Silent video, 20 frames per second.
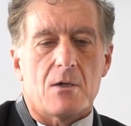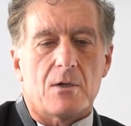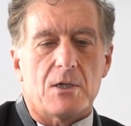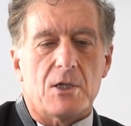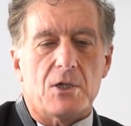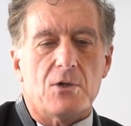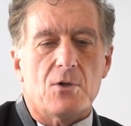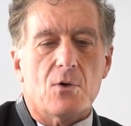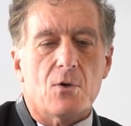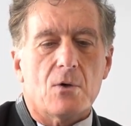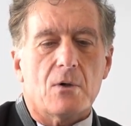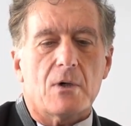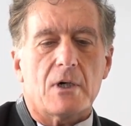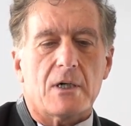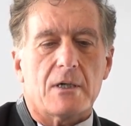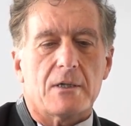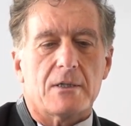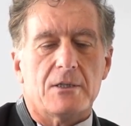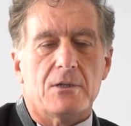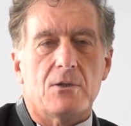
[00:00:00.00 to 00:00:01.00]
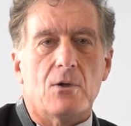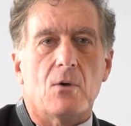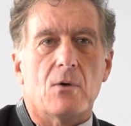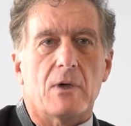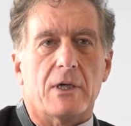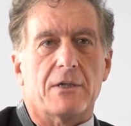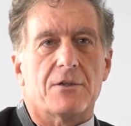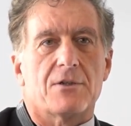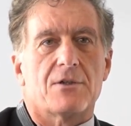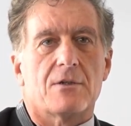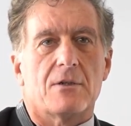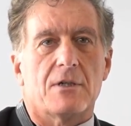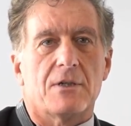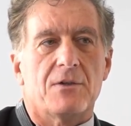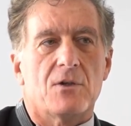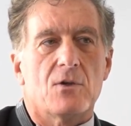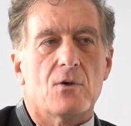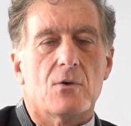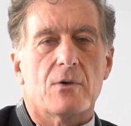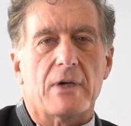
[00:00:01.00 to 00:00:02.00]
your knowledge and
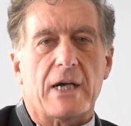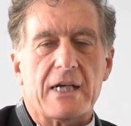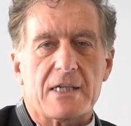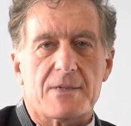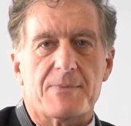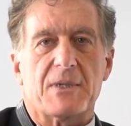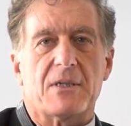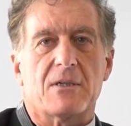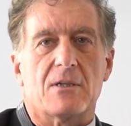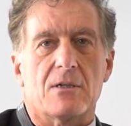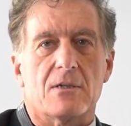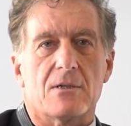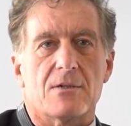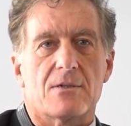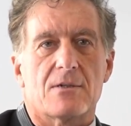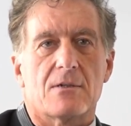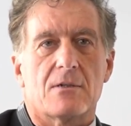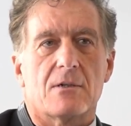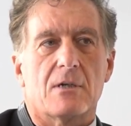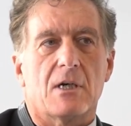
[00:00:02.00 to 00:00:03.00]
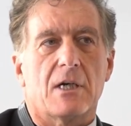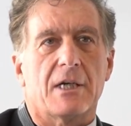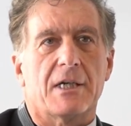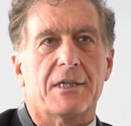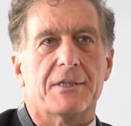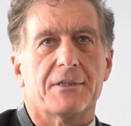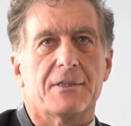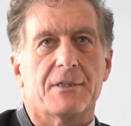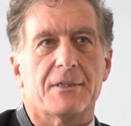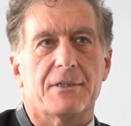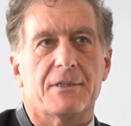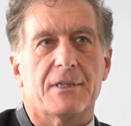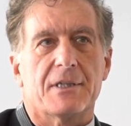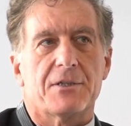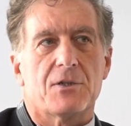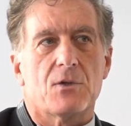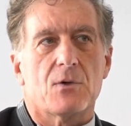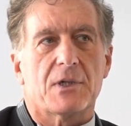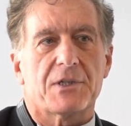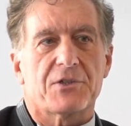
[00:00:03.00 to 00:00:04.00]
your expertise
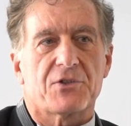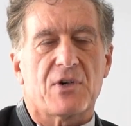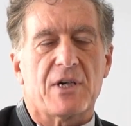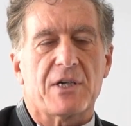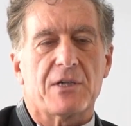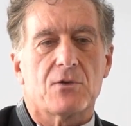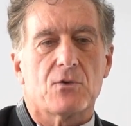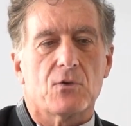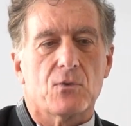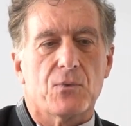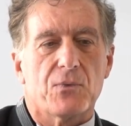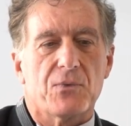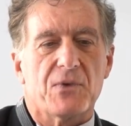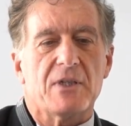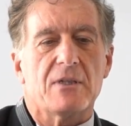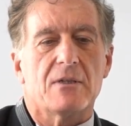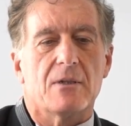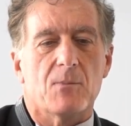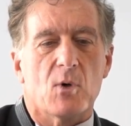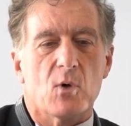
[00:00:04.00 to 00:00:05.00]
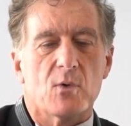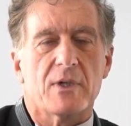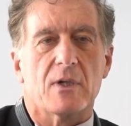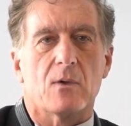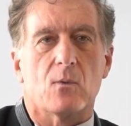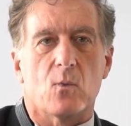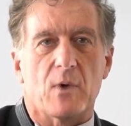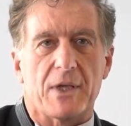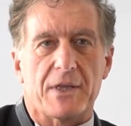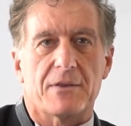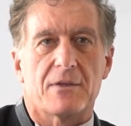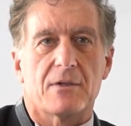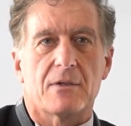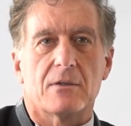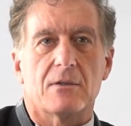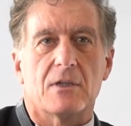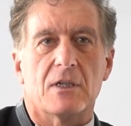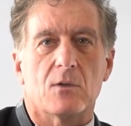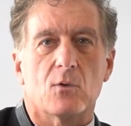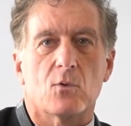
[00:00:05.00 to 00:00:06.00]
that you are trying to feed the model with
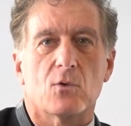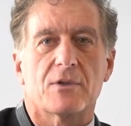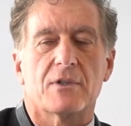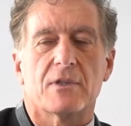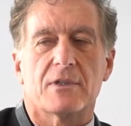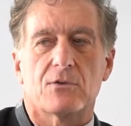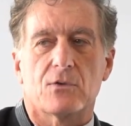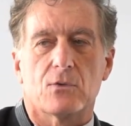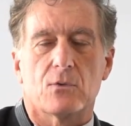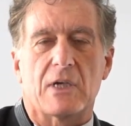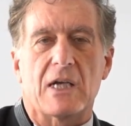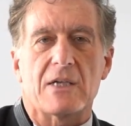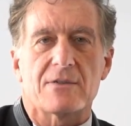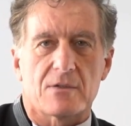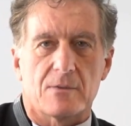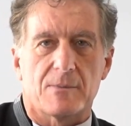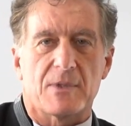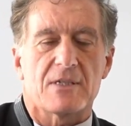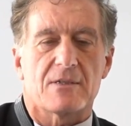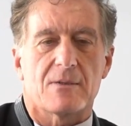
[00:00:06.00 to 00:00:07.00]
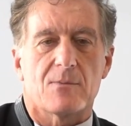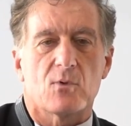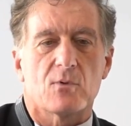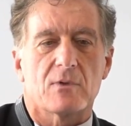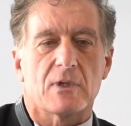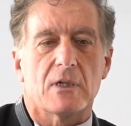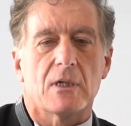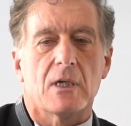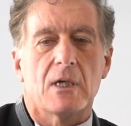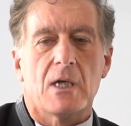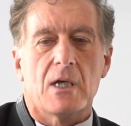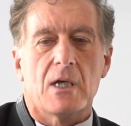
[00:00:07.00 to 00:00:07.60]
in order to customize the model